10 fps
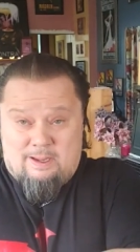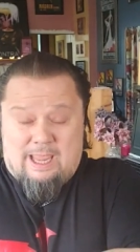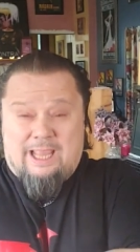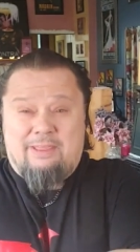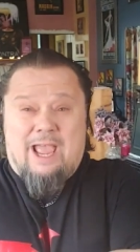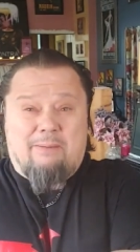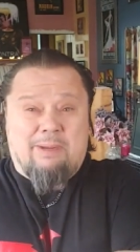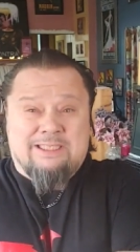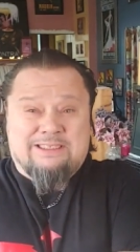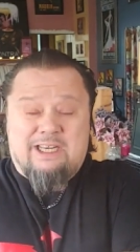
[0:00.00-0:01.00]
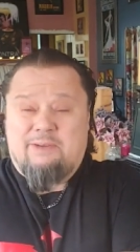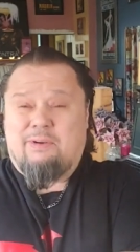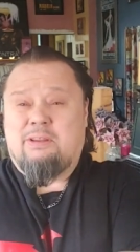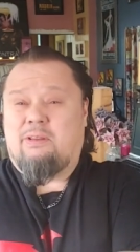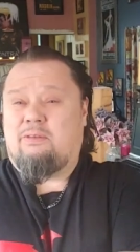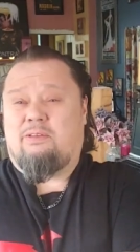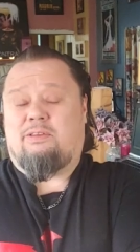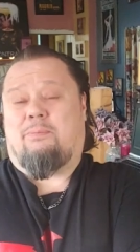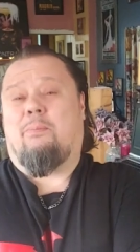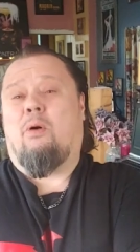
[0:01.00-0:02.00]
And that means that even
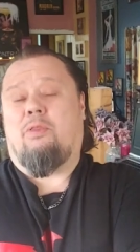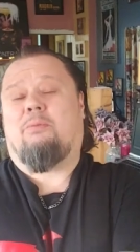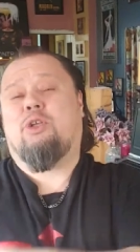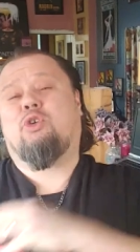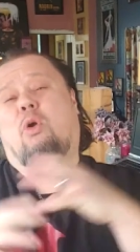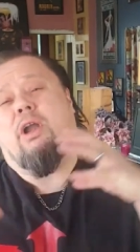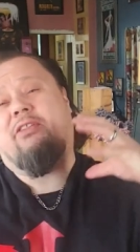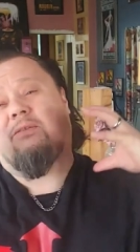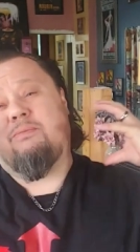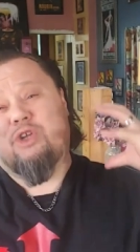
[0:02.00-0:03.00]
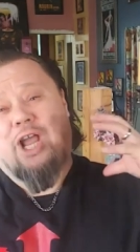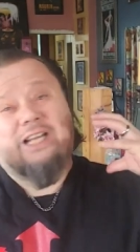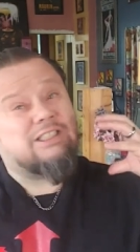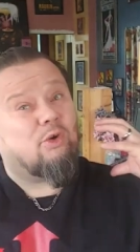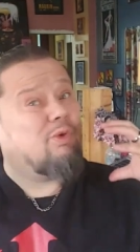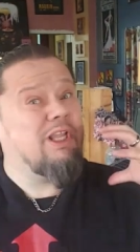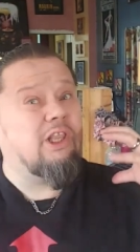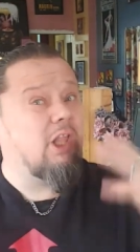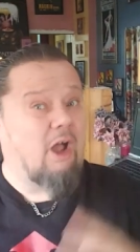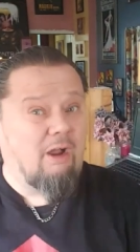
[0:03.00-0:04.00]
the, the majority of the jazz that we
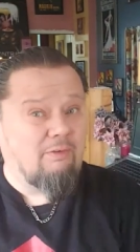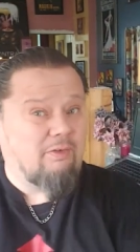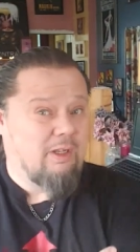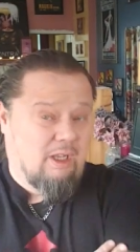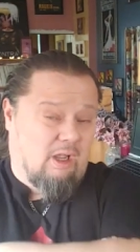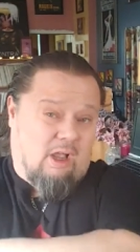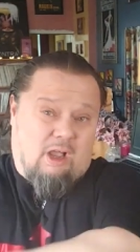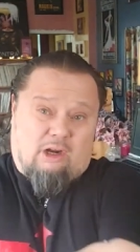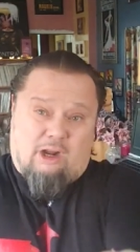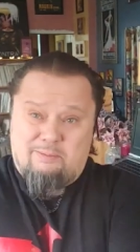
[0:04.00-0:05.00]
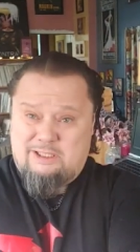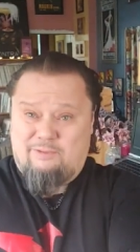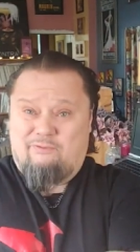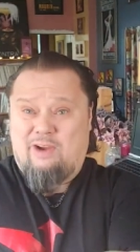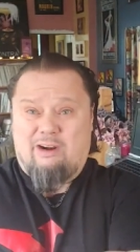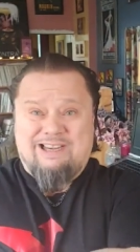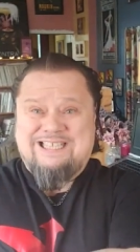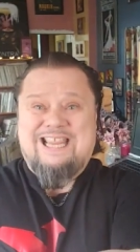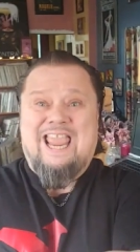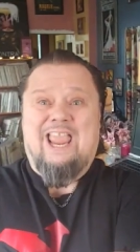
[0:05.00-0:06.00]
love comes at the very
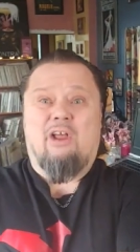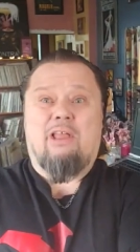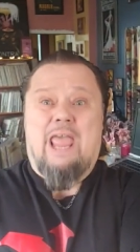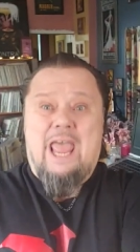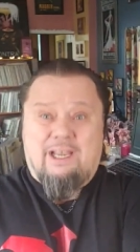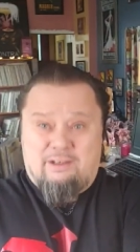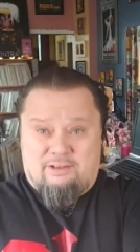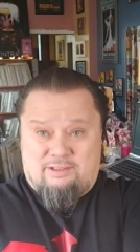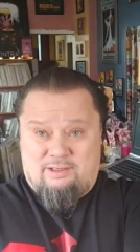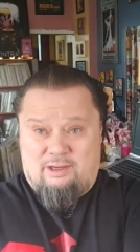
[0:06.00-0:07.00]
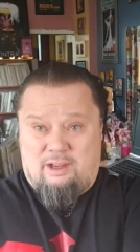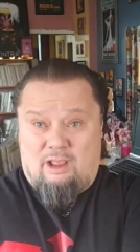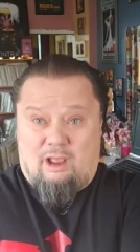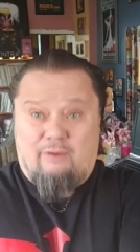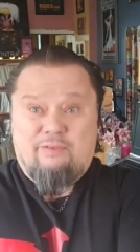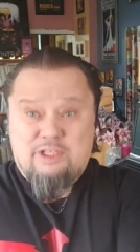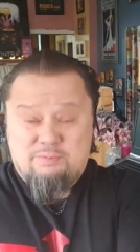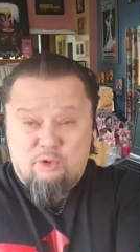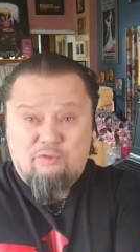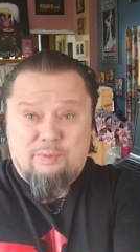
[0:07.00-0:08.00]
tail end of this
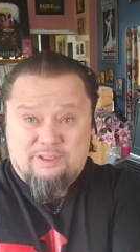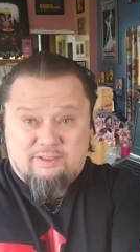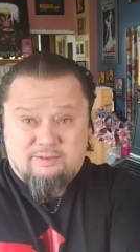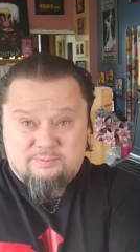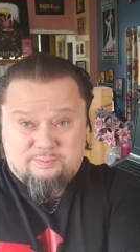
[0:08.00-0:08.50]
movement.